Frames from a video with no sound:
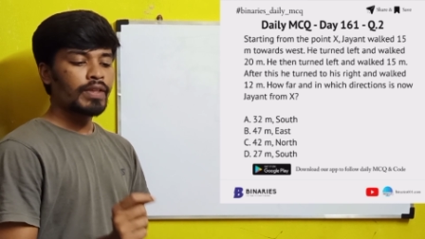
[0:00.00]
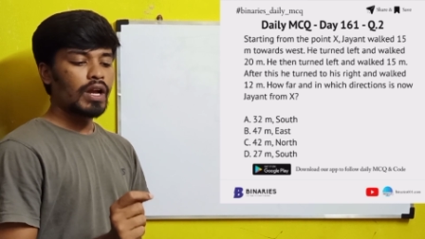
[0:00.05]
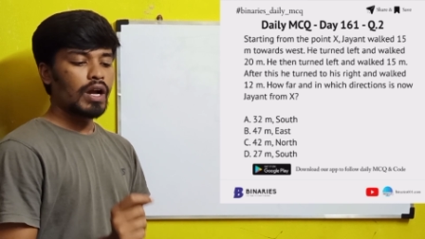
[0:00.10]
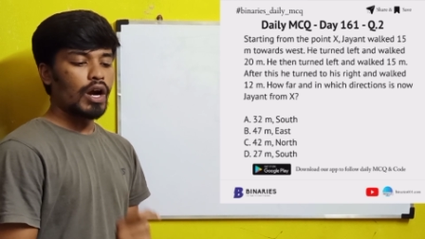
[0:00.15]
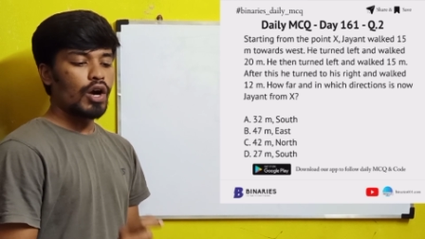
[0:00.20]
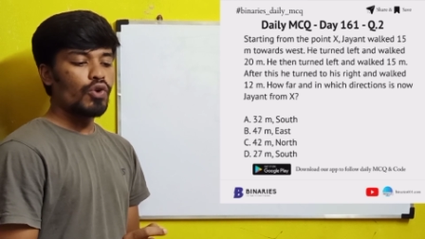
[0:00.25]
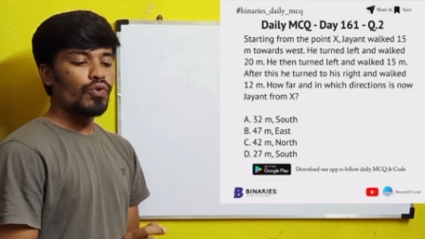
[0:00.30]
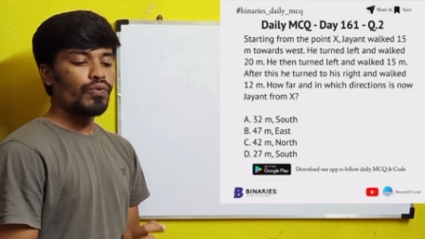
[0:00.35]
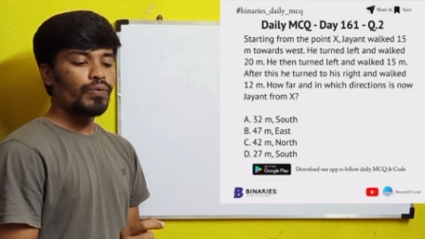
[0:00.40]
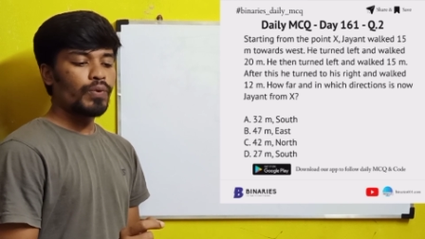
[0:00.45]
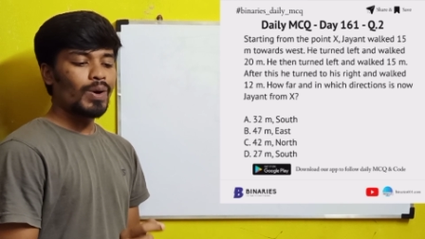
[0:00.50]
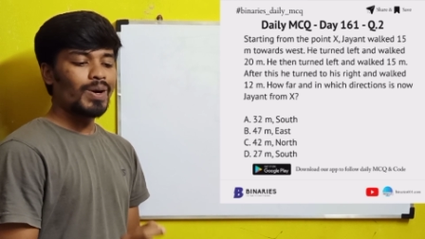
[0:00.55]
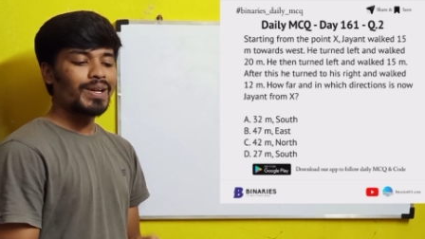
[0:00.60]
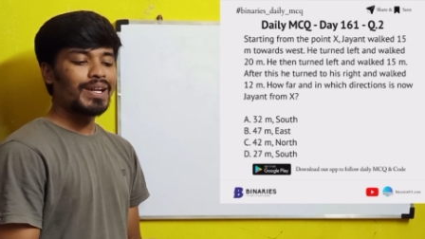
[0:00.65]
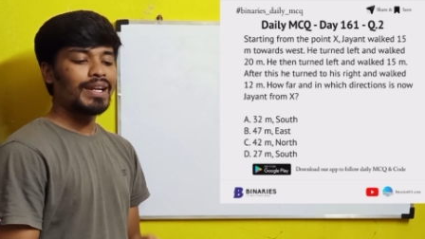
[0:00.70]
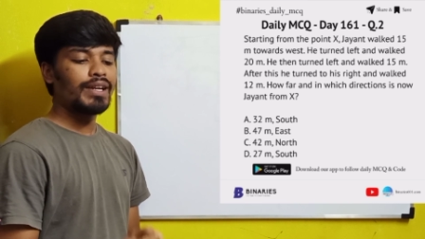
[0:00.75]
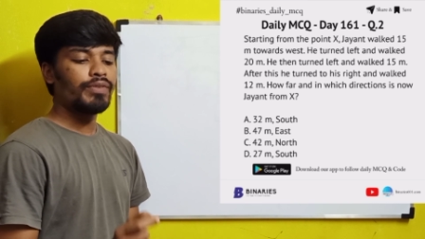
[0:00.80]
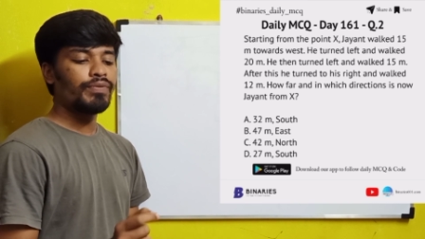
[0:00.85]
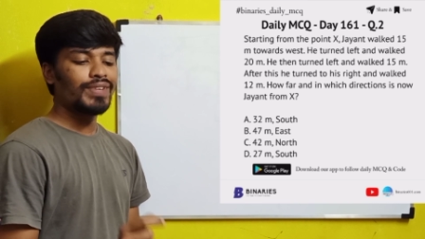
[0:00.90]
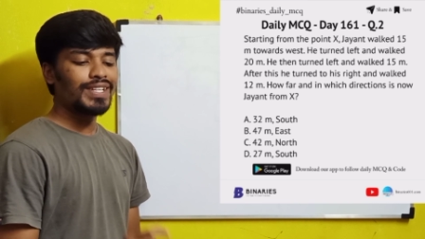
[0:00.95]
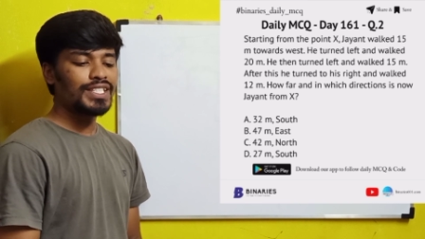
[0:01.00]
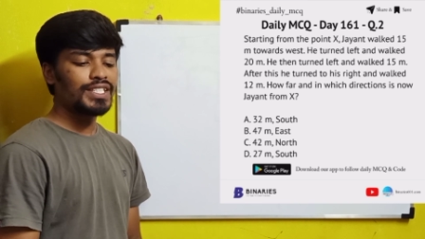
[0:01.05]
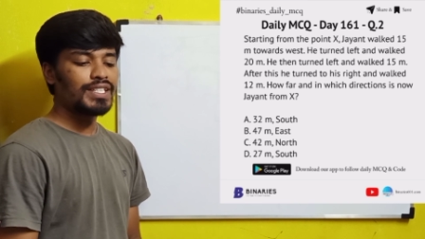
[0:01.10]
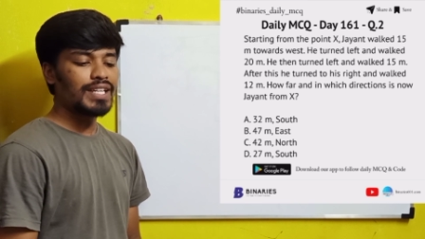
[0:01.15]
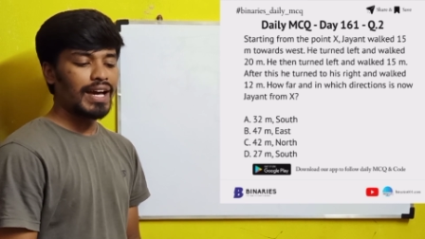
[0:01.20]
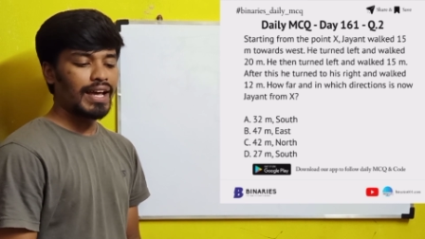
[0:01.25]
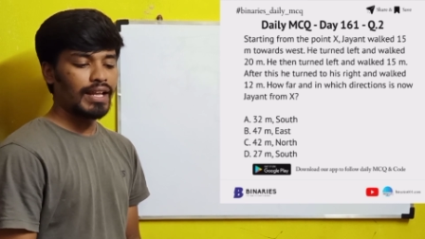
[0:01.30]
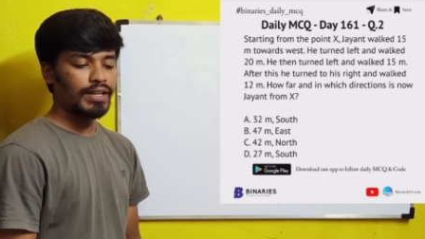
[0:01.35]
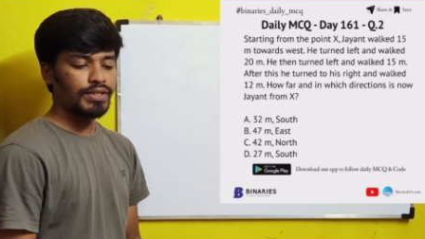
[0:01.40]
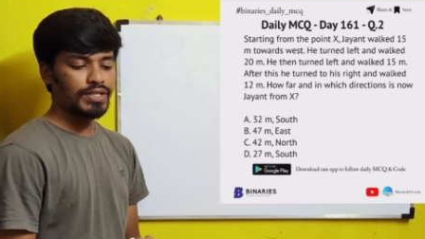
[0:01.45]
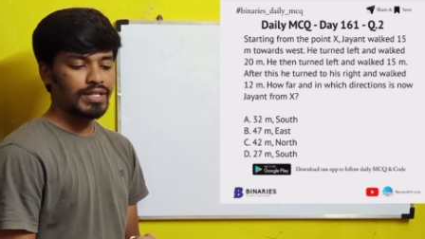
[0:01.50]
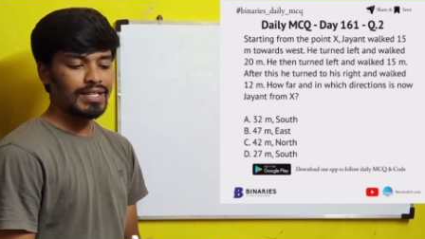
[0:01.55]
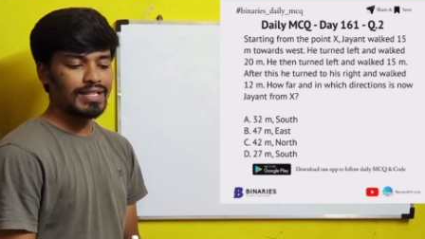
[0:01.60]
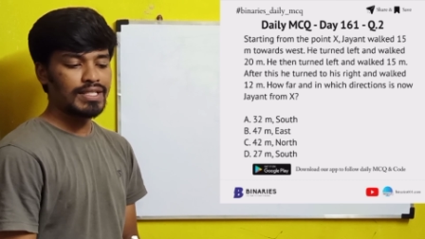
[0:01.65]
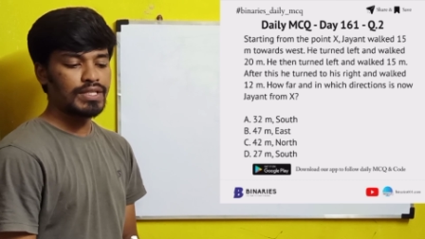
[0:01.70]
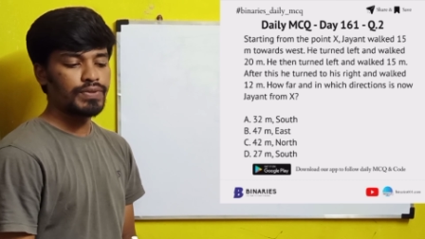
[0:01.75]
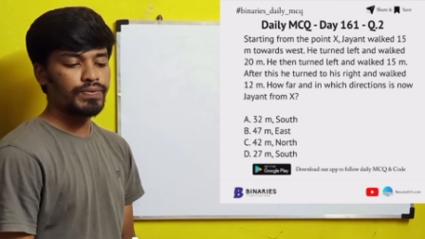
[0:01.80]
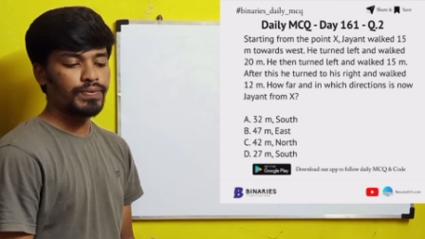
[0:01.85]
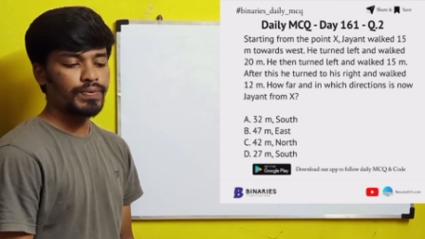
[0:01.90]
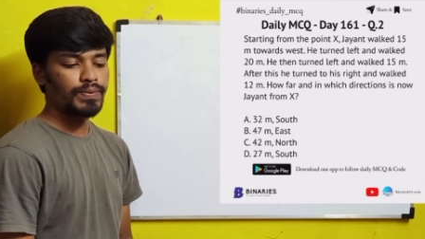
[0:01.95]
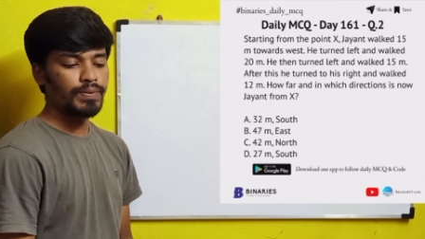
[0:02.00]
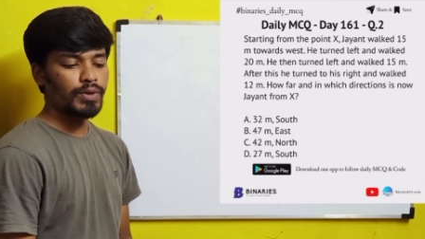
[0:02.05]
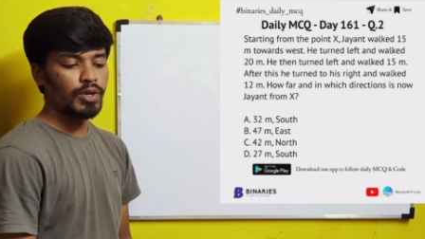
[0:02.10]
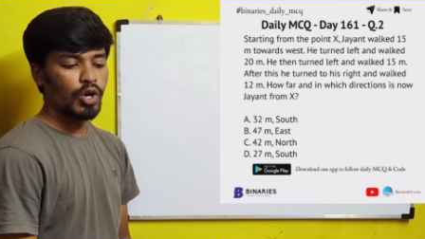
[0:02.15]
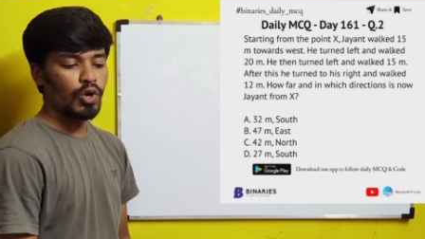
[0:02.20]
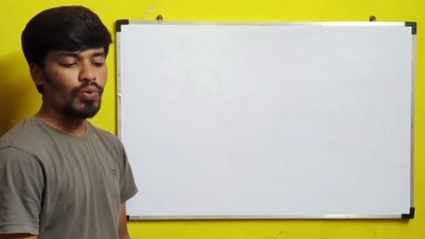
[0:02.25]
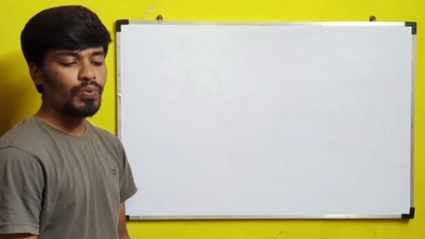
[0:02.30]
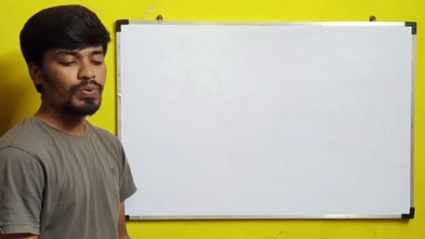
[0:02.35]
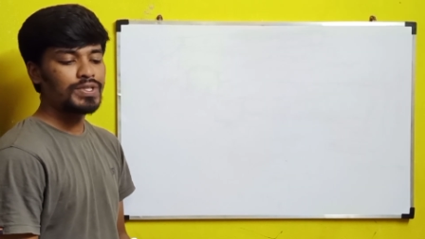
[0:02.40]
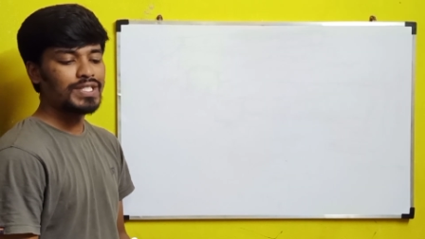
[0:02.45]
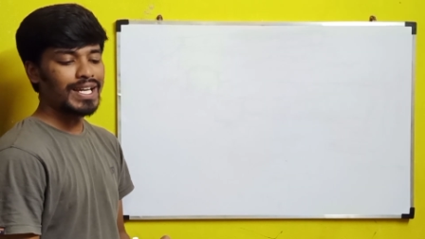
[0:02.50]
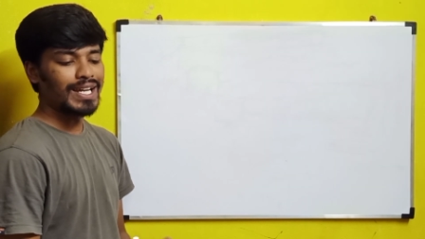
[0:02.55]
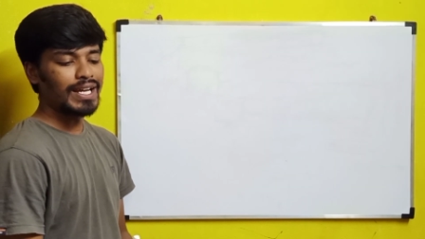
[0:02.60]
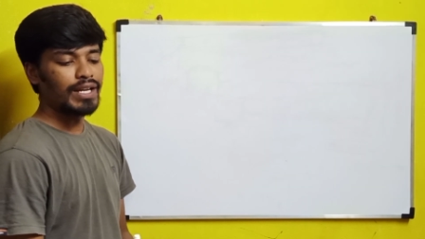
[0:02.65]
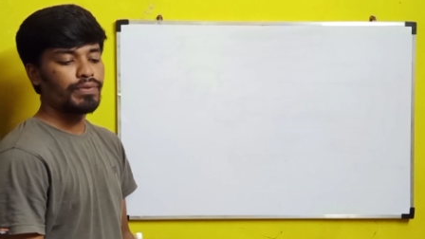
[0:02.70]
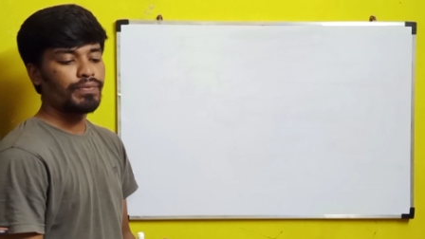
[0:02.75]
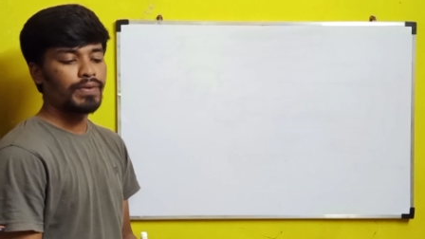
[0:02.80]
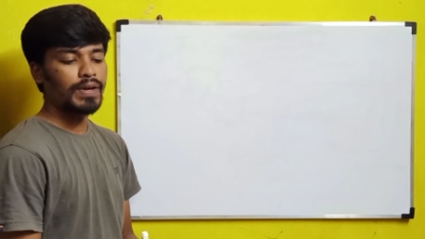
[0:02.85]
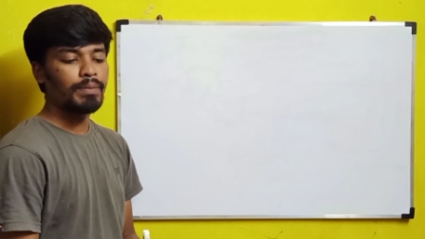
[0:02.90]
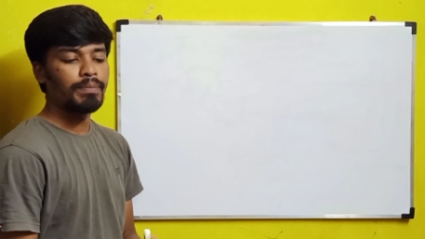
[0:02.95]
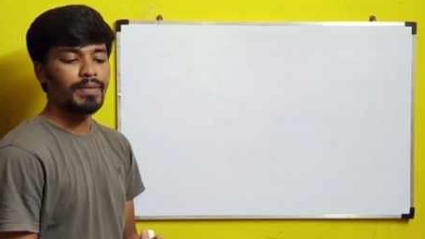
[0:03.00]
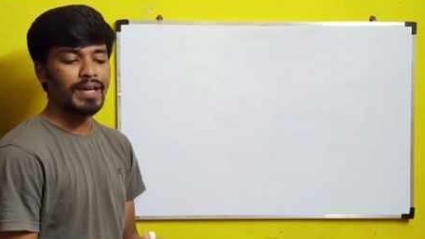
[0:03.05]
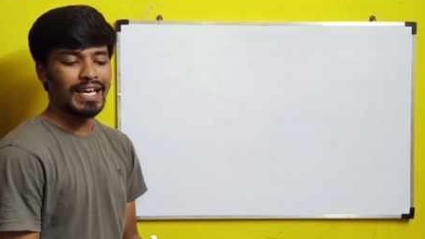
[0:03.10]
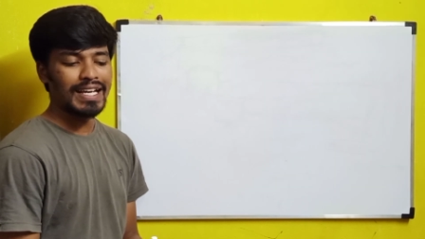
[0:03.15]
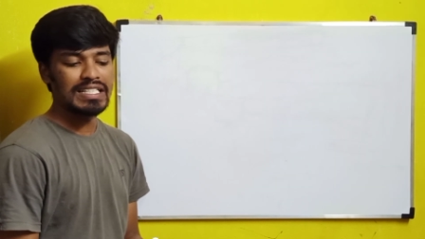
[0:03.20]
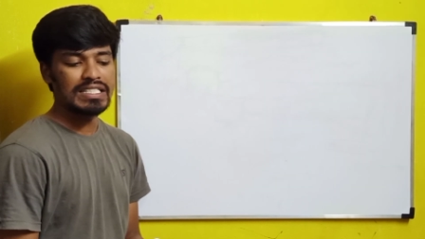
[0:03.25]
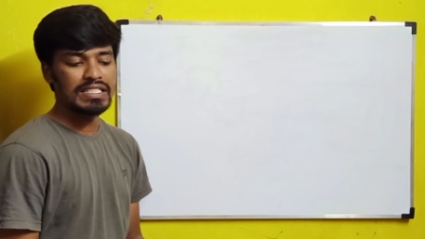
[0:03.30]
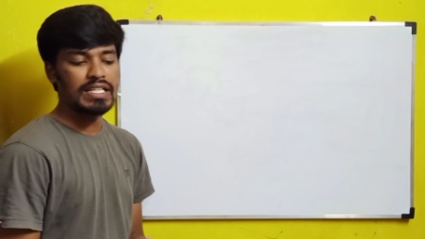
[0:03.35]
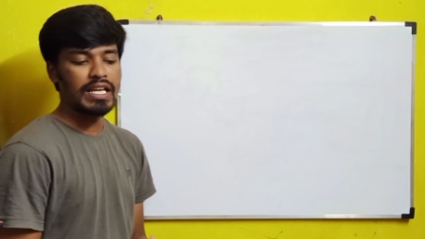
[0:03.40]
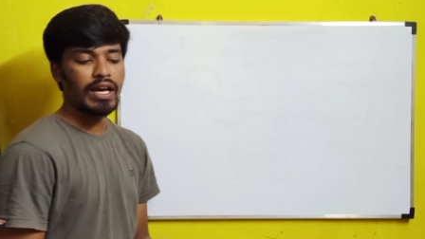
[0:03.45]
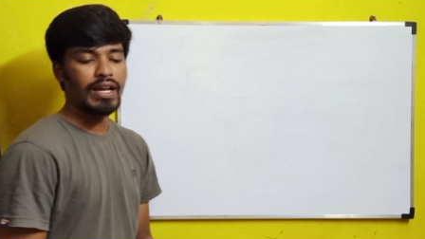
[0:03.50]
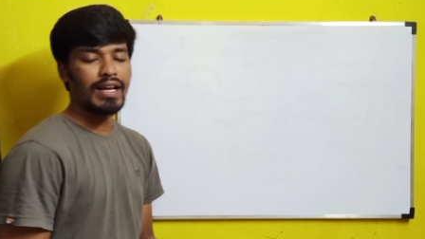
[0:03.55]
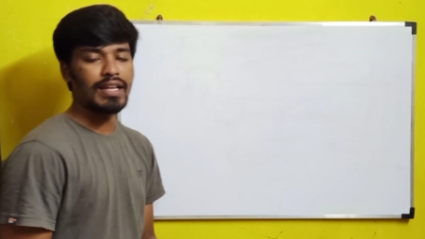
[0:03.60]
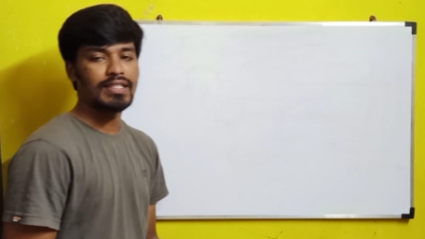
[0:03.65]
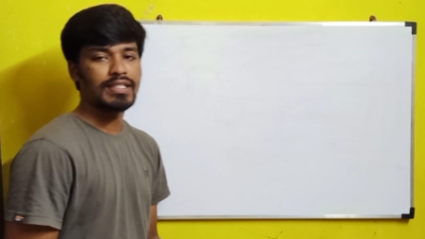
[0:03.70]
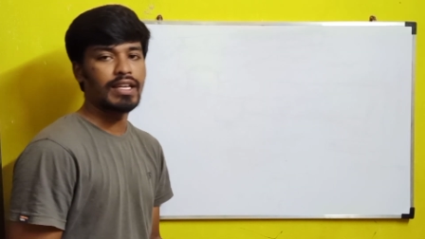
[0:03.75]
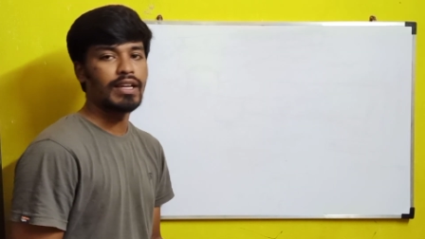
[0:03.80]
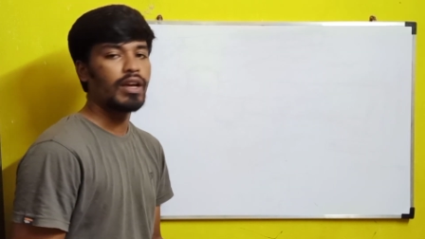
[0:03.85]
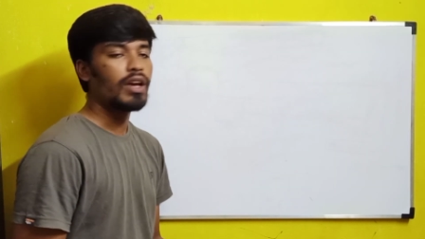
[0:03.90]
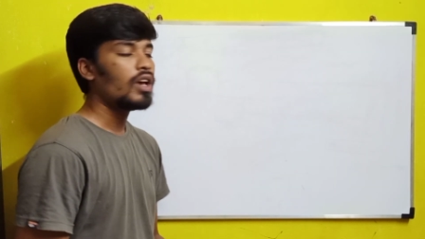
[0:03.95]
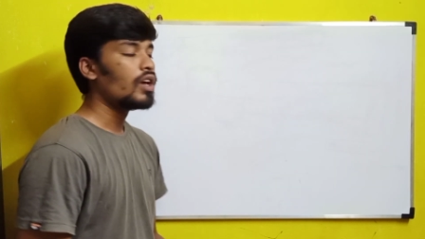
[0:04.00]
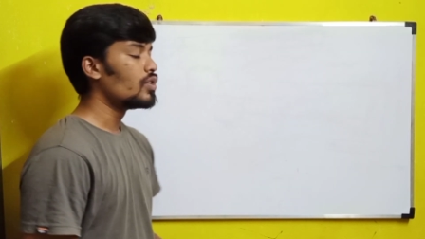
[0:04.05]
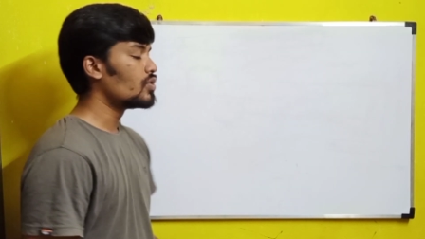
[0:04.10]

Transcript: How far and which direction is now Jayant from X, they are asking.